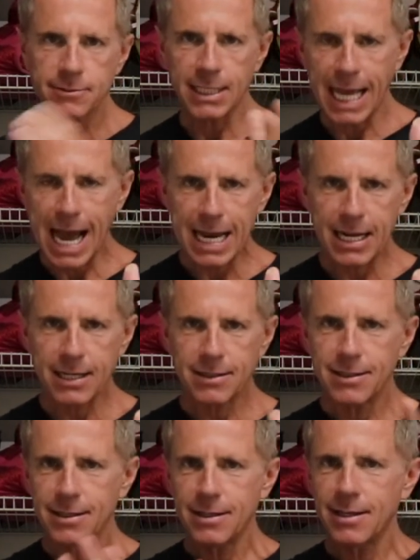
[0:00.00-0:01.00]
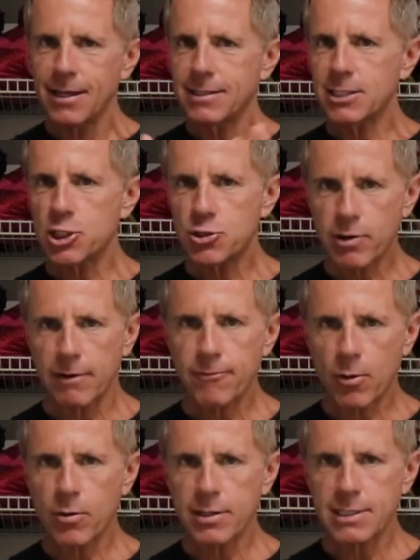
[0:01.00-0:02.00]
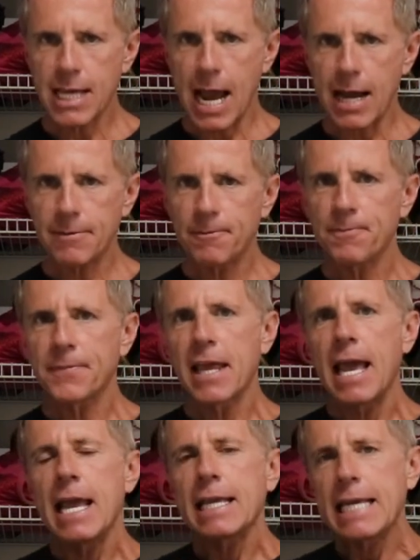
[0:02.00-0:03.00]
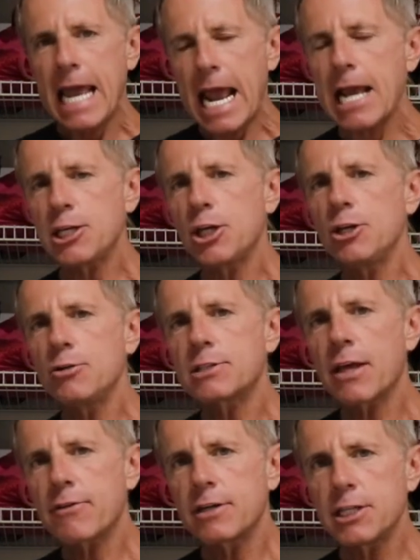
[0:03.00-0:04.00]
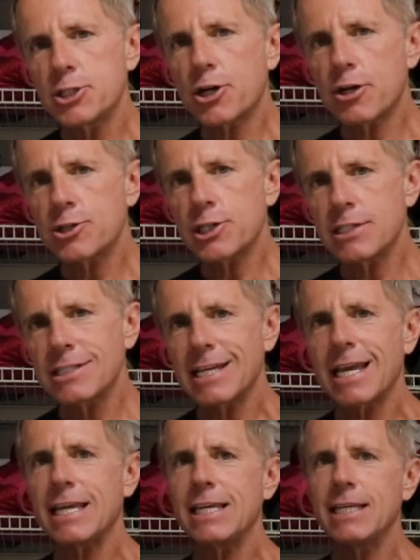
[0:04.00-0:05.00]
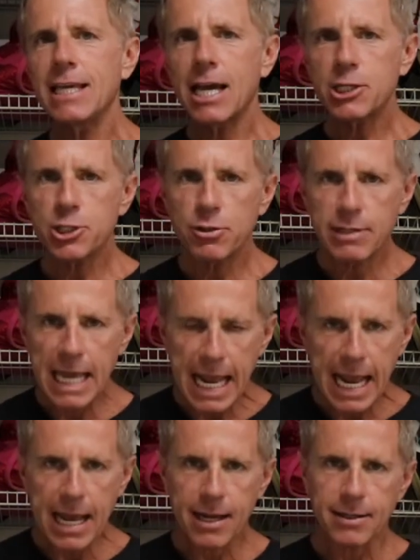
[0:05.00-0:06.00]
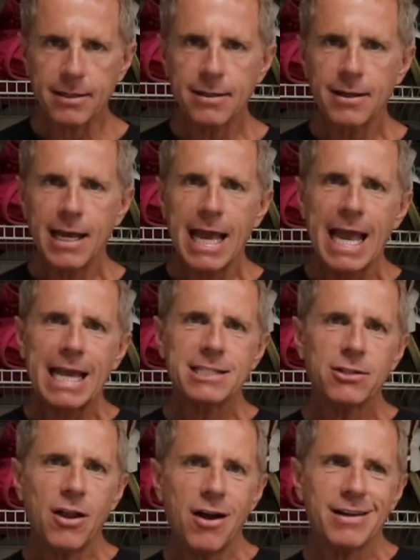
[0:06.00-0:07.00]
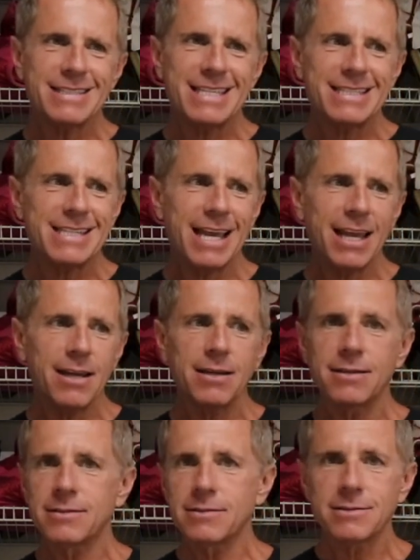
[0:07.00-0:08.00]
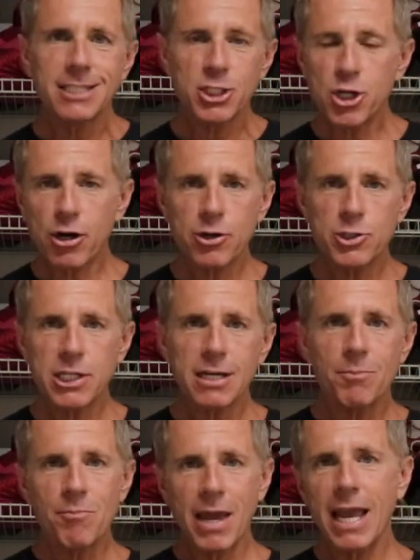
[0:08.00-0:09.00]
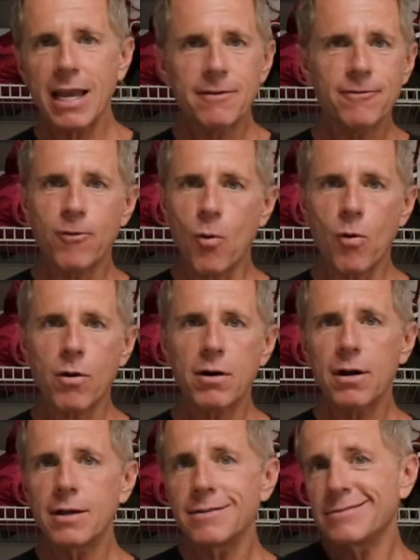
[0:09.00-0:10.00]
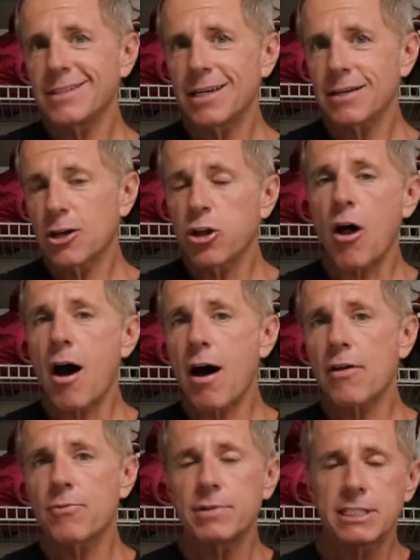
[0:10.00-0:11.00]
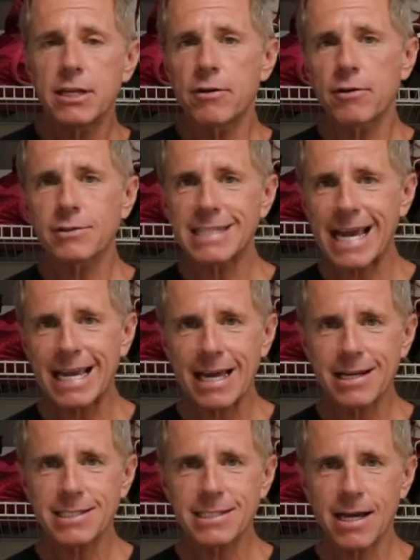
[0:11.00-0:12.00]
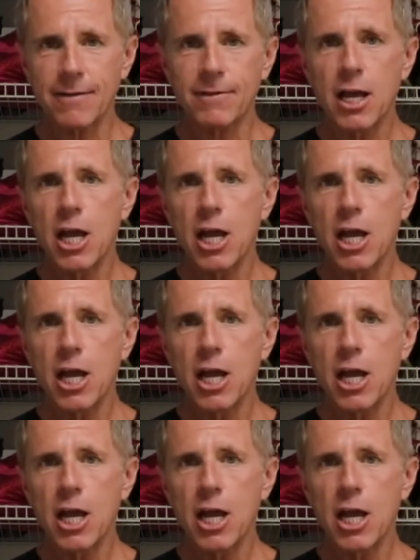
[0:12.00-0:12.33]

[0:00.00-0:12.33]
Got it? It's as straightforward as that. Can you use other detergents? Yes, you can. As long as it's a detergent made for cloth materials, that kind of stuff.